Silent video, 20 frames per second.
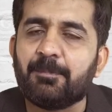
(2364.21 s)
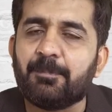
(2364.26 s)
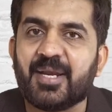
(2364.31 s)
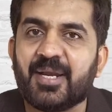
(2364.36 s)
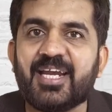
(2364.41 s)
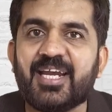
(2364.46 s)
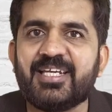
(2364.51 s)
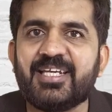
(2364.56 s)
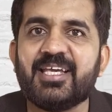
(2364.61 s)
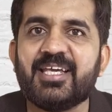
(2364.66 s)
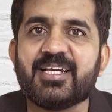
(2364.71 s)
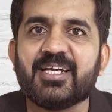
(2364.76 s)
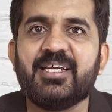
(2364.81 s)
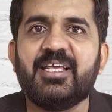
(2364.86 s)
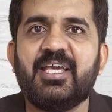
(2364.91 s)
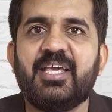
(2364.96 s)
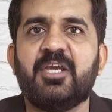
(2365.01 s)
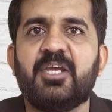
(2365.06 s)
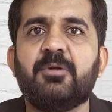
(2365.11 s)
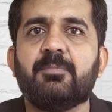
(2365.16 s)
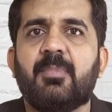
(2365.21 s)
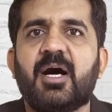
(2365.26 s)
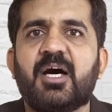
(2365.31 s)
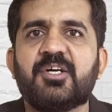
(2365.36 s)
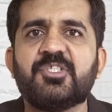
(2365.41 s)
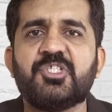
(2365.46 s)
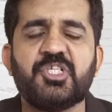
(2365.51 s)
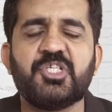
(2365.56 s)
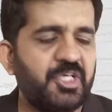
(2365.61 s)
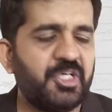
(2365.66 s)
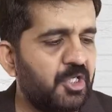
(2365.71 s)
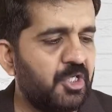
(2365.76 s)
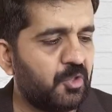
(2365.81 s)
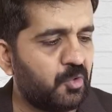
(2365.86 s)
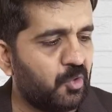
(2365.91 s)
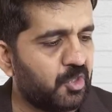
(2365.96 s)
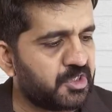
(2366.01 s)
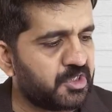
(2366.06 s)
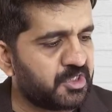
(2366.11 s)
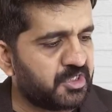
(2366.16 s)
Practically in marginal
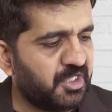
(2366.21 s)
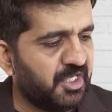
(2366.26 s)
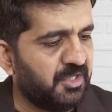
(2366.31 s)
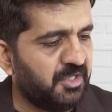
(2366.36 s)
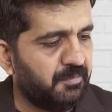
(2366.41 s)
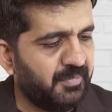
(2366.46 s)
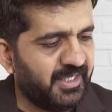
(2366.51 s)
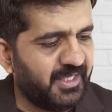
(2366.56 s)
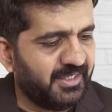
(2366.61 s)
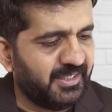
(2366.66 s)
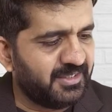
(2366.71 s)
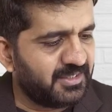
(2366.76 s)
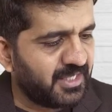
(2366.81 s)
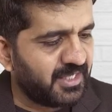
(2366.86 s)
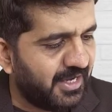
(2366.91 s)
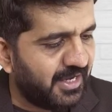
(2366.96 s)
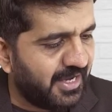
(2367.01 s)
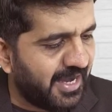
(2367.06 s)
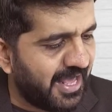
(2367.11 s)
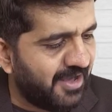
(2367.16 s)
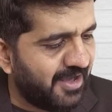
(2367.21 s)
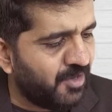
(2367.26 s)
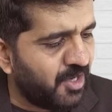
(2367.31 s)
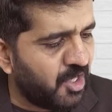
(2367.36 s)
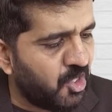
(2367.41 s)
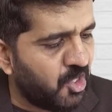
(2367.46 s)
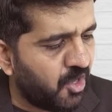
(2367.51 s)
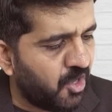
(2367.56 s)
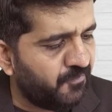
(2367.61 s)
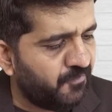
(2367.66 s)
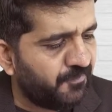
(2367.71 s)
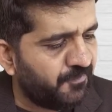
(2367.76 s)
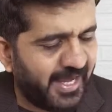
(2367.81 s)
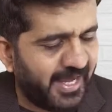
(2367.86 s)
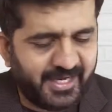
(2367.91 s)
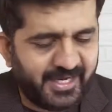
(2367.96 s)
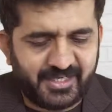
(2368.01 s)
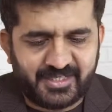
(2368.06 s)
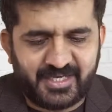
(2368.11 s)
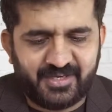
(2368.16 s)
costing means a level of
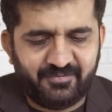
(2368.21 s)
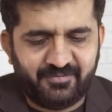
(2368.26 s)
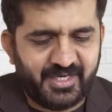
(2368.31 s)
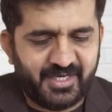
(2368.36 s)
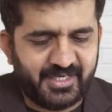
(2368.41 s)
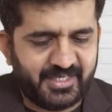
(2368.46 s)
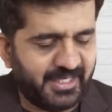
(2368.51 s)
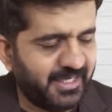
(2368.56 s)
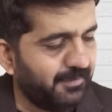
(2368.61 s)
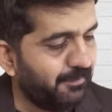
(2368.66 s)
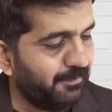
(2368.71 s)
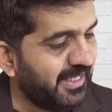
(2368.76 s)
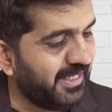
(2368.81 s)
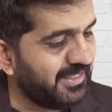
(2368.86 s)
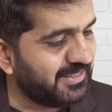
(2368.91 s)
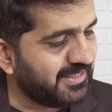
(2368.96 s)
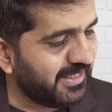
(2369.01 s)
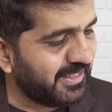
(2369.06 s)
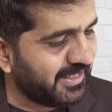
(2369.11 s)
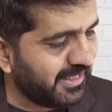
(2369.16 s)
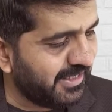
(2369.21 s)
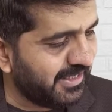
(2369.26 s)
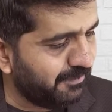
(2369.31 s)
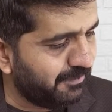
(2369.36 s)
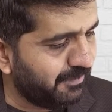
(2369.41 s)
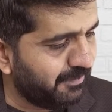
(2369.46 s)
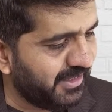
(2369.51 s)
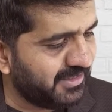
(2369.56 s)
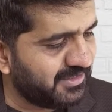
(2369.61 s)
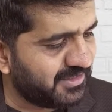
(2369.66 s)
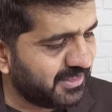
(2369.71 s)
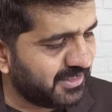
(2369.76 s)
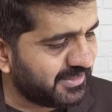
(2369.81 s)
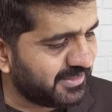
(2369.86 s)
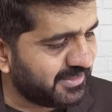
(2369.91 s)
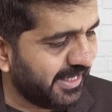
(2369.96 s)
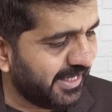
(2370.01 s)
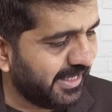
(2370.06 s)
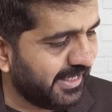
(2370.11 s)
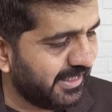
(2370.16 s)
activity basically means a
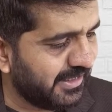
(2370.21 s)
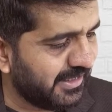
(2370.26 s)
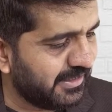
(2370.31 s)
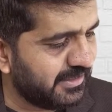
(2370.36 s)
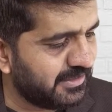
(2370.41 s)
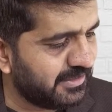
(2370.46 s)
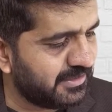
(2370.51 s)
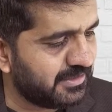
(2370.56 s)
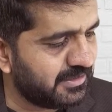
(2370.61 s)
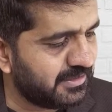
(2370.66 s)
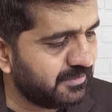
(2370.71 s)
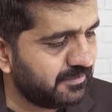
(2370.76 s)
sales.